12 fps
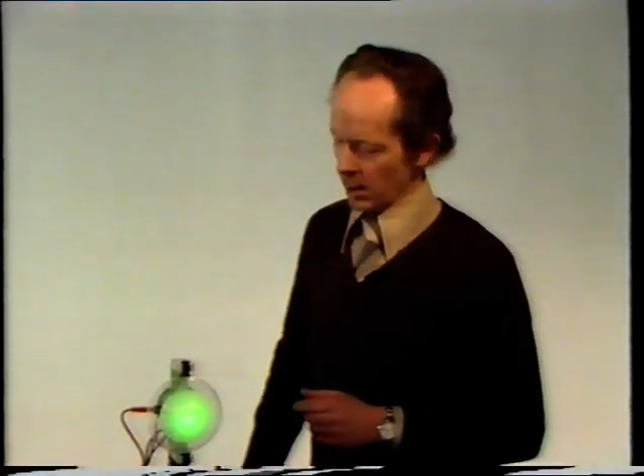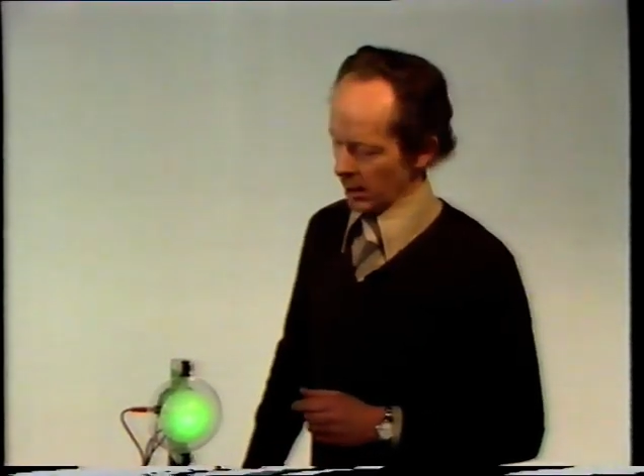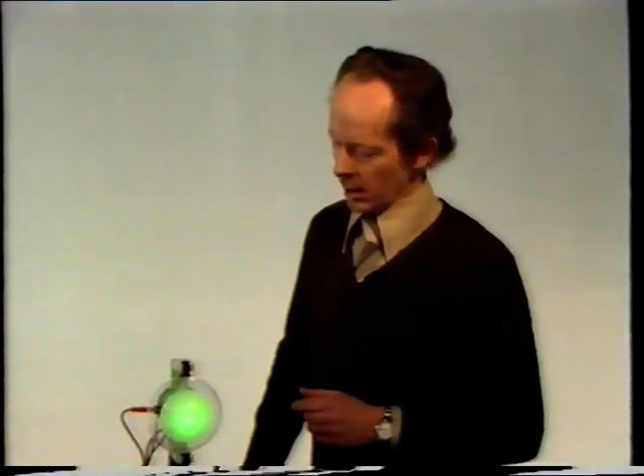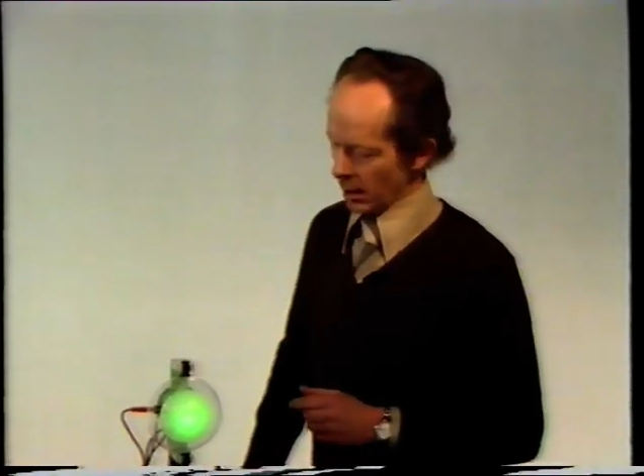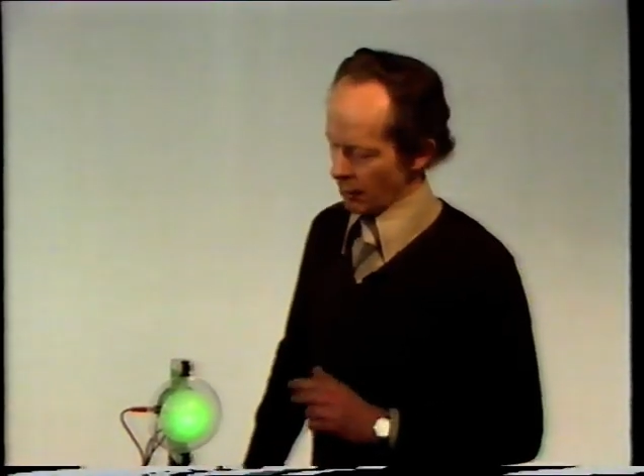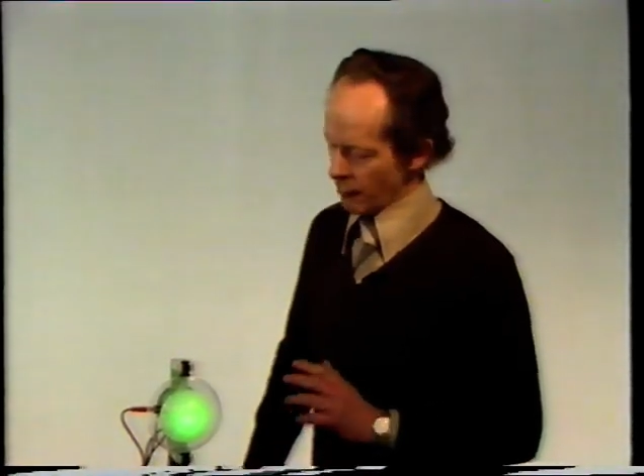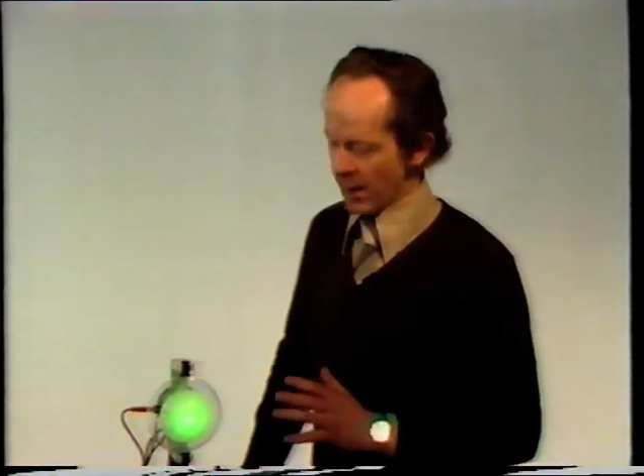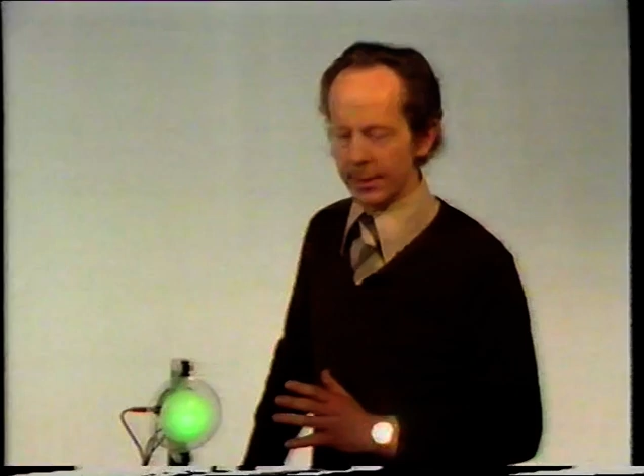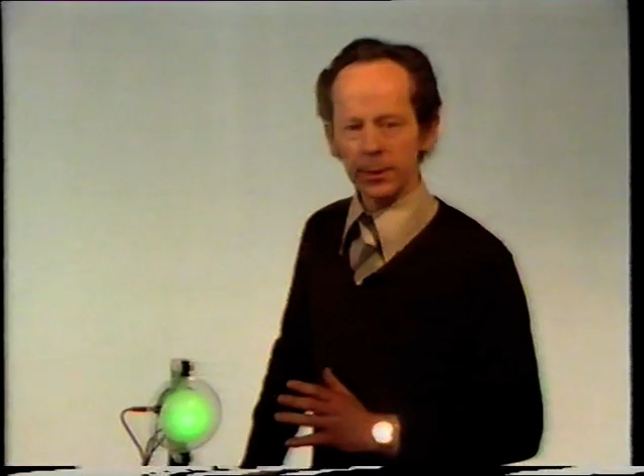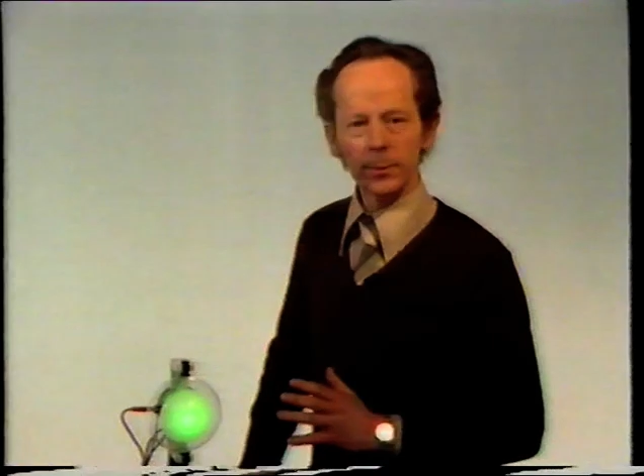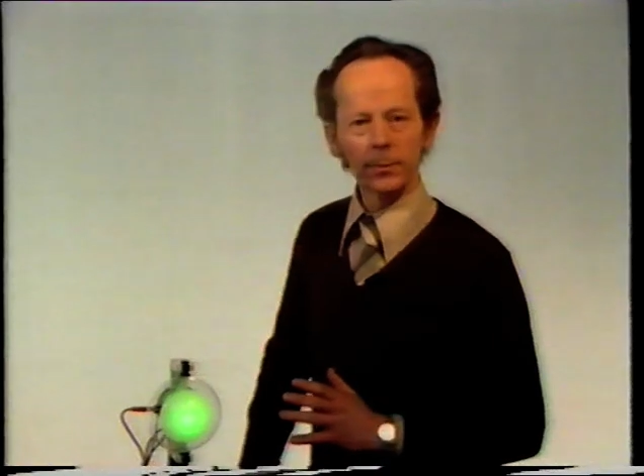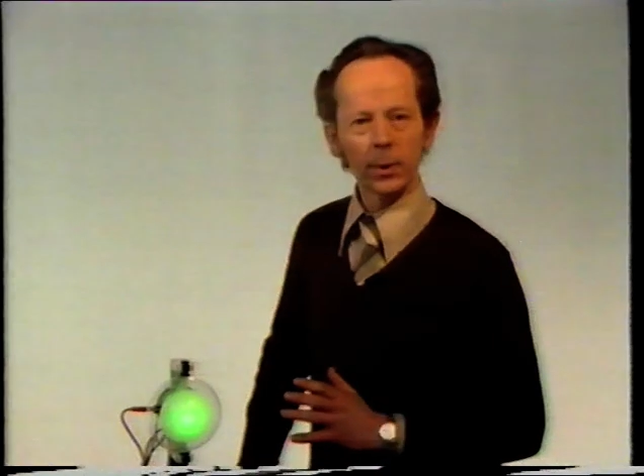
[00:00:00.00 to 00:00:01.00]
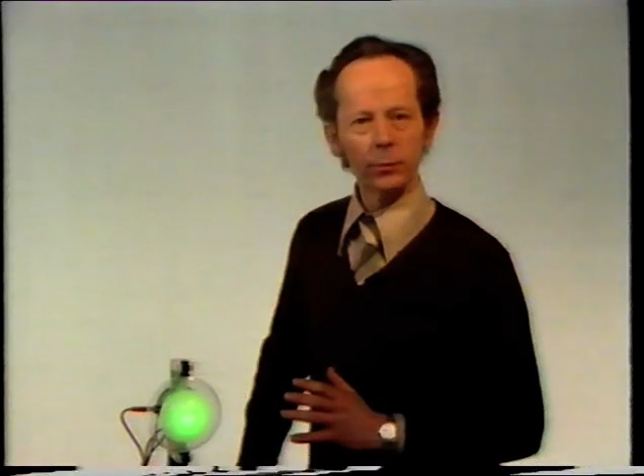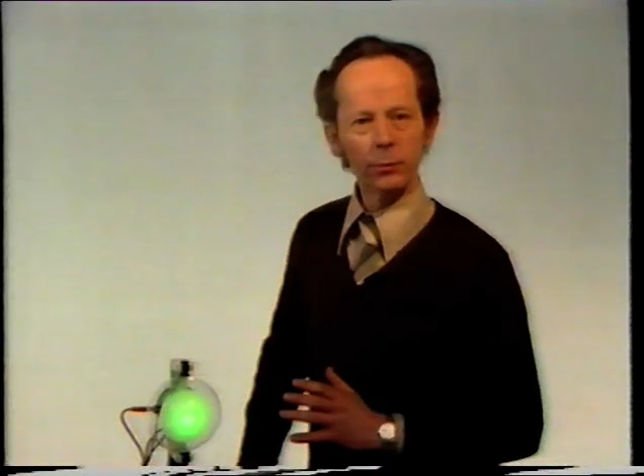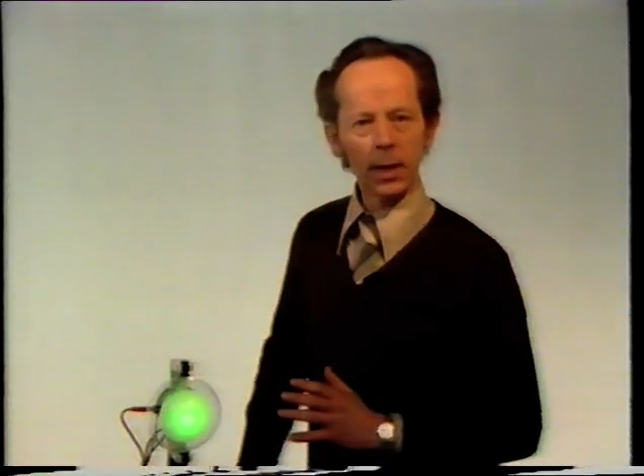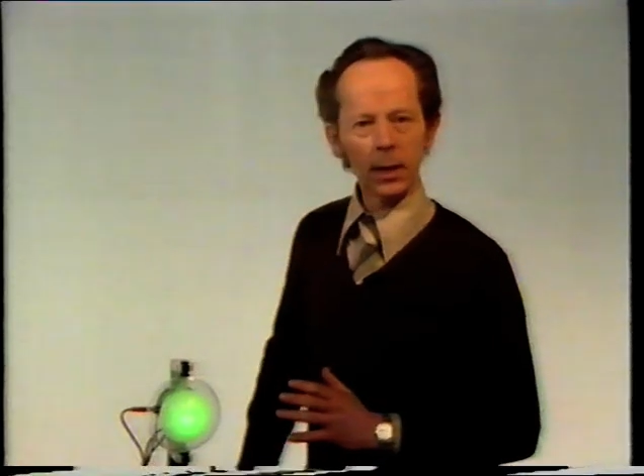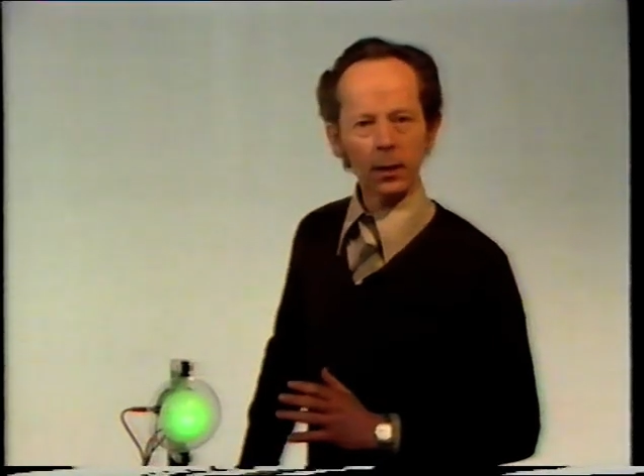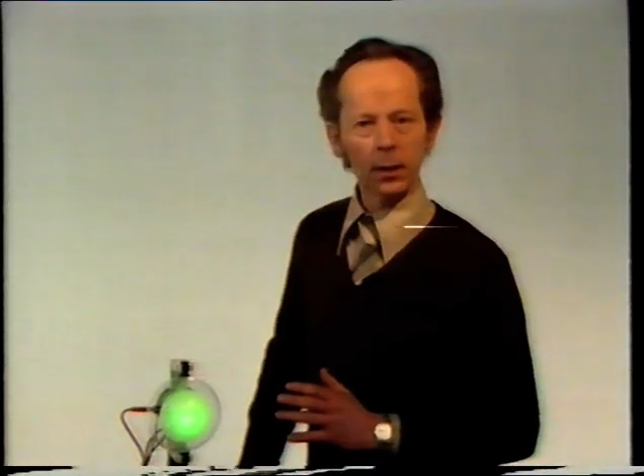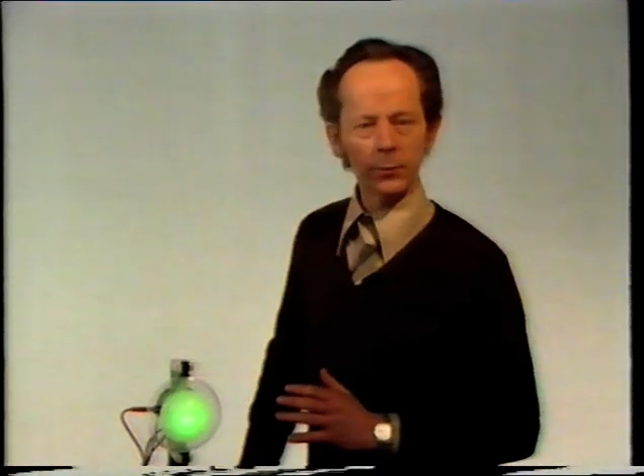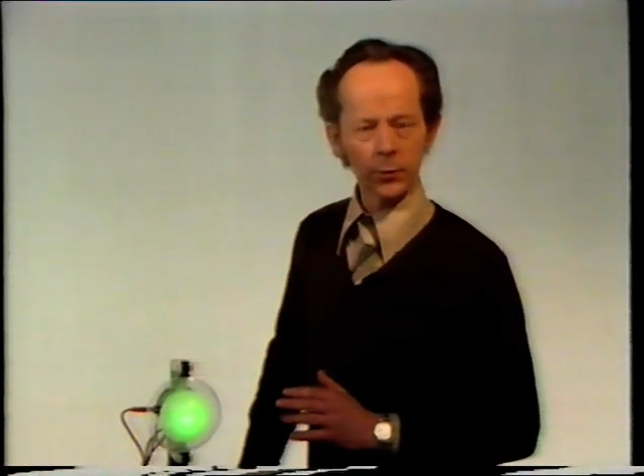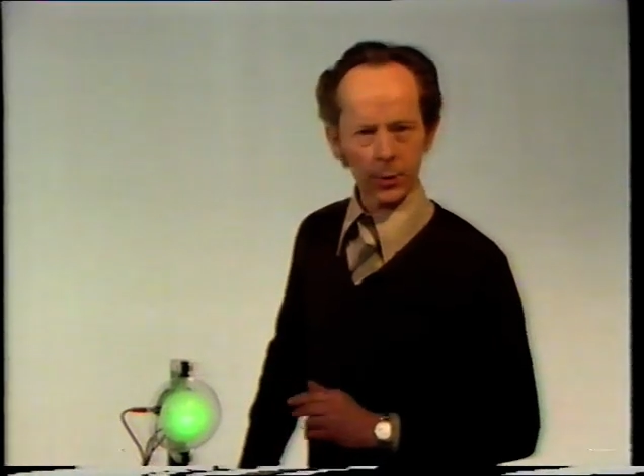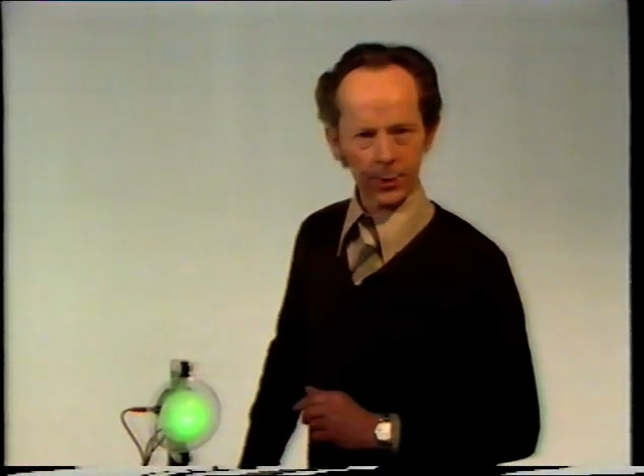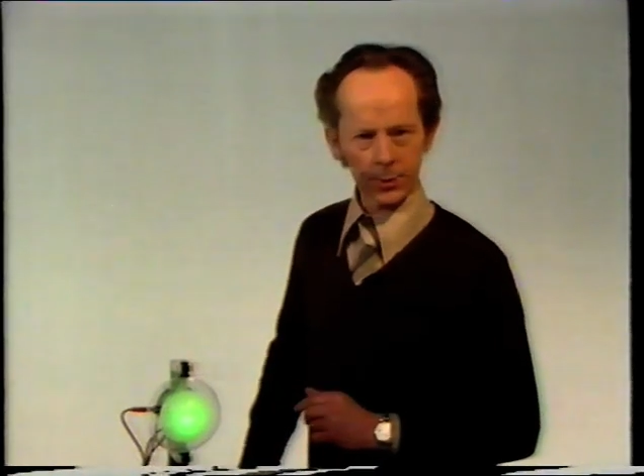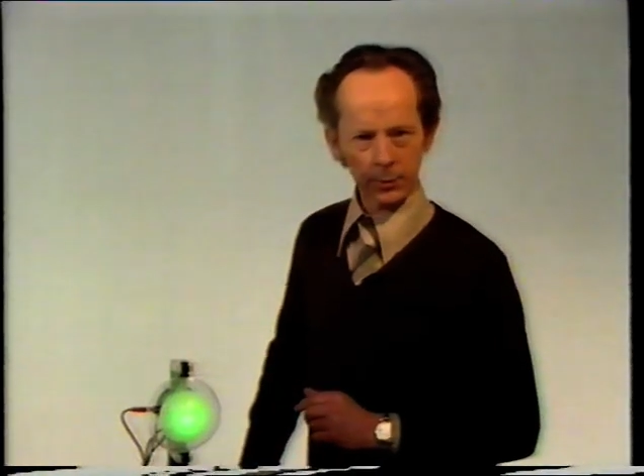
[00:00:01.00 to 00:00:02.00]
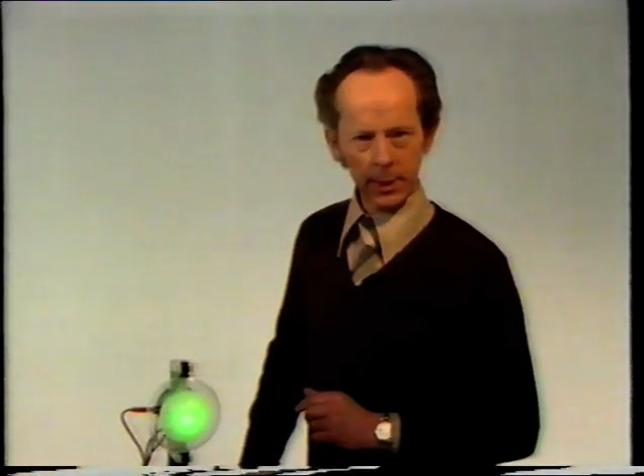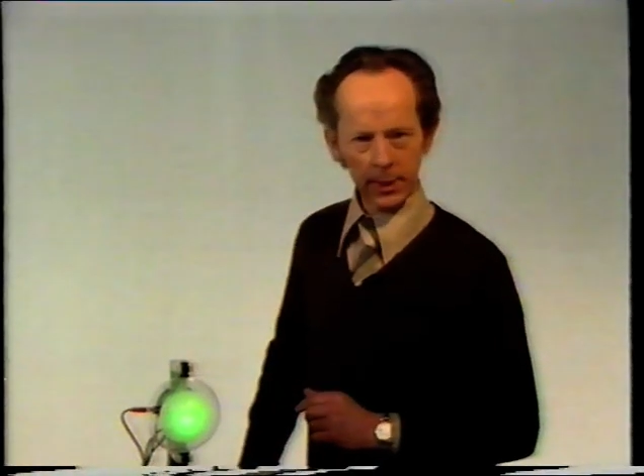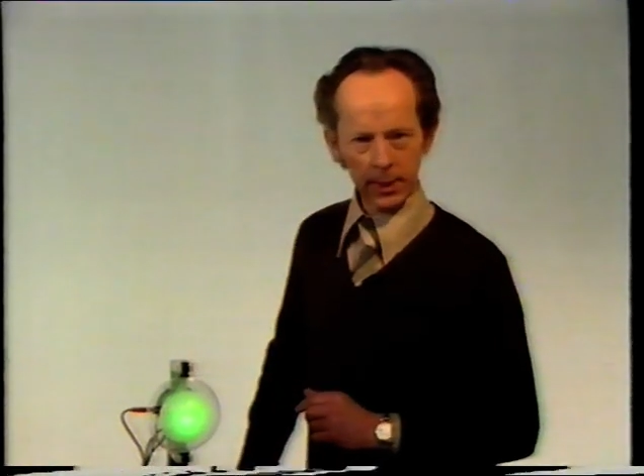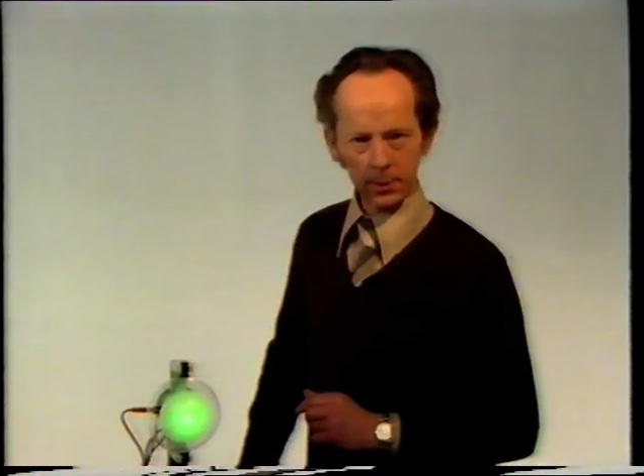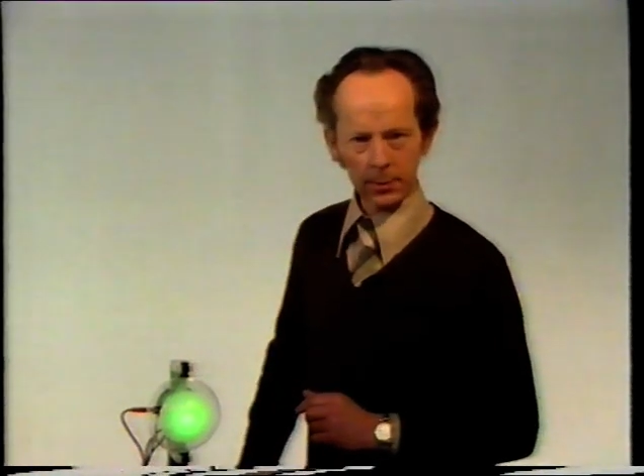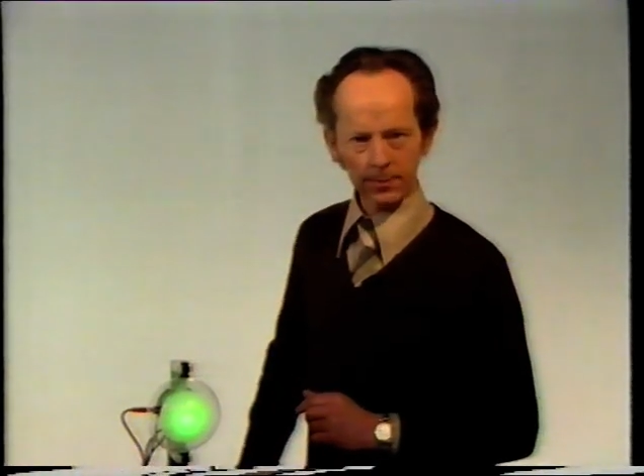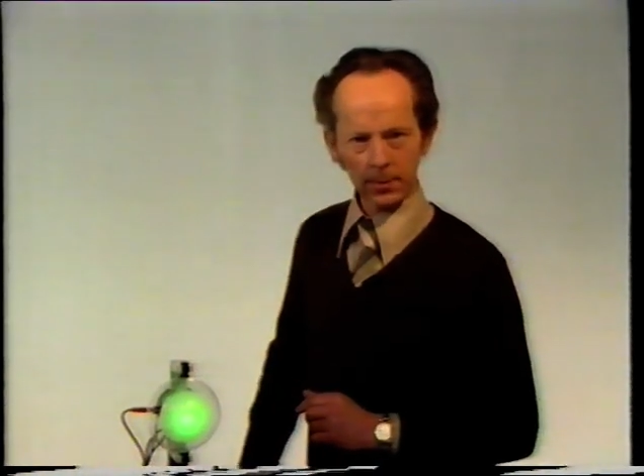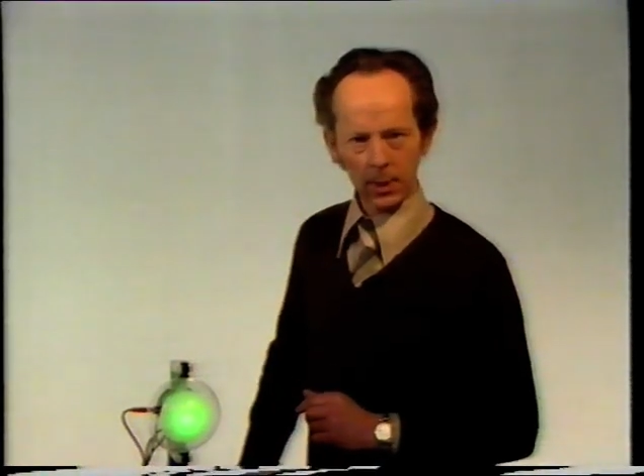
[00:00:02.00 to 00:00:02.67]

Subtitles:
a random array of cross gratings,